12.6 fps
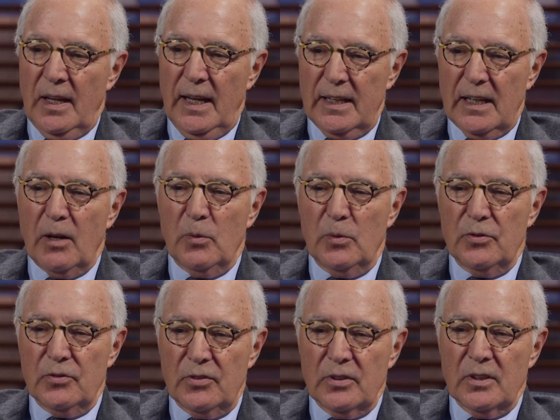And I
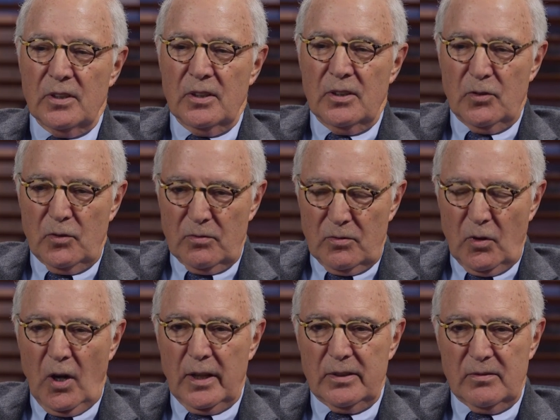was
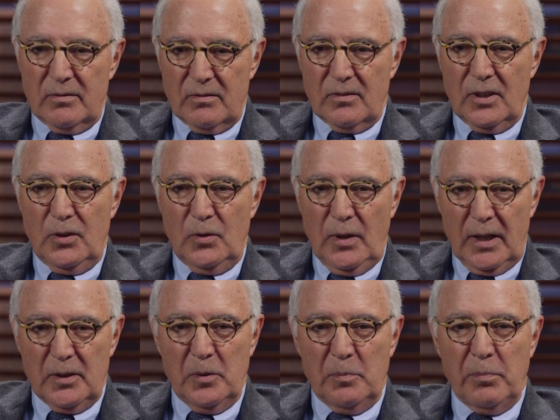taught that you
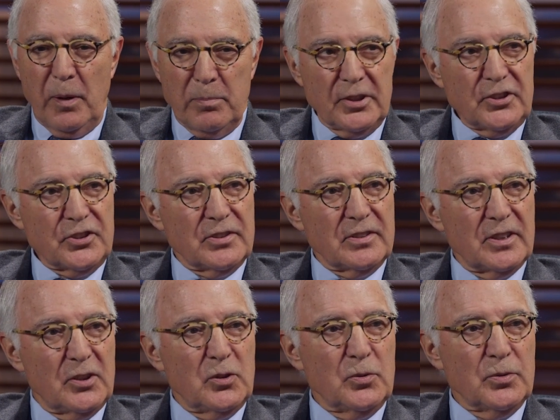had to publish
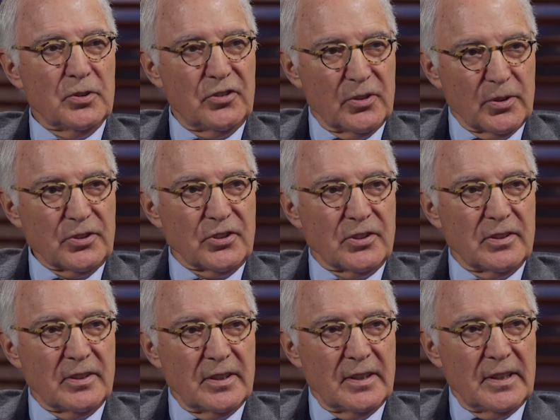and do research.
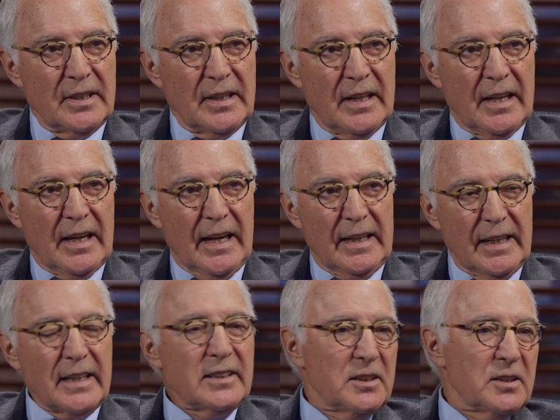And
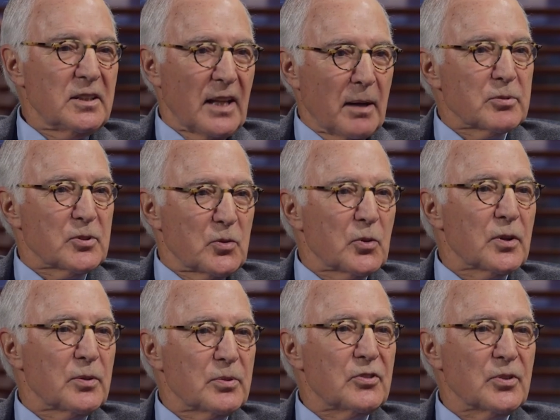I did
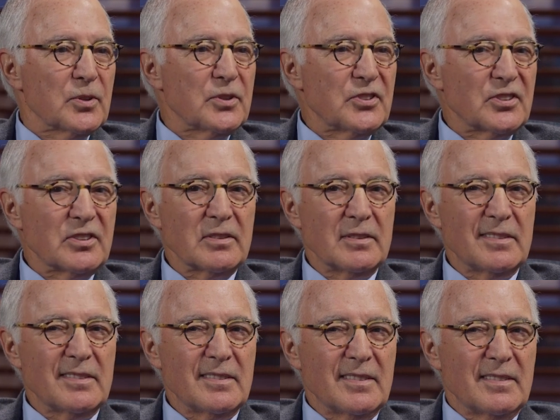laboratory research,
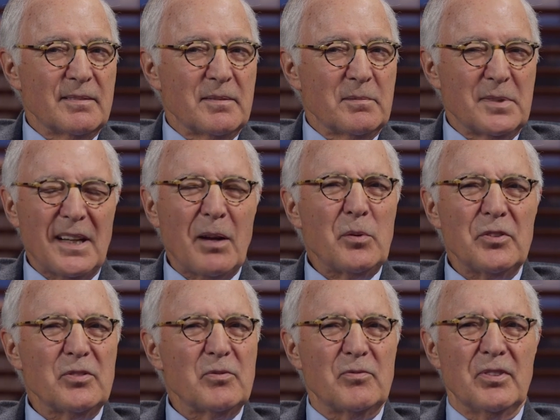but I
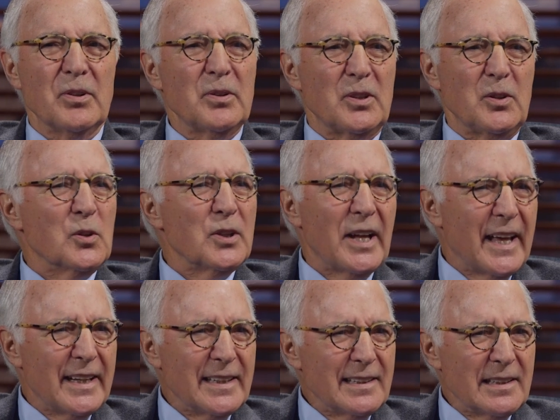wasn't very good
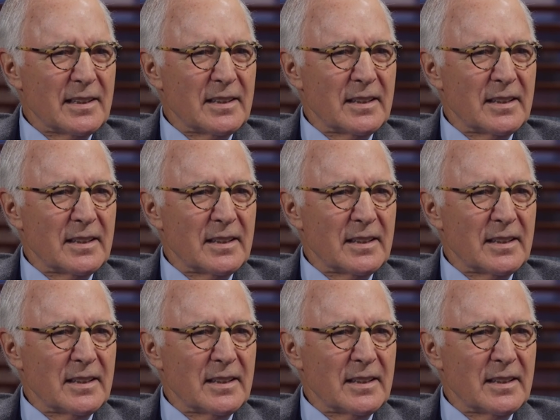at it.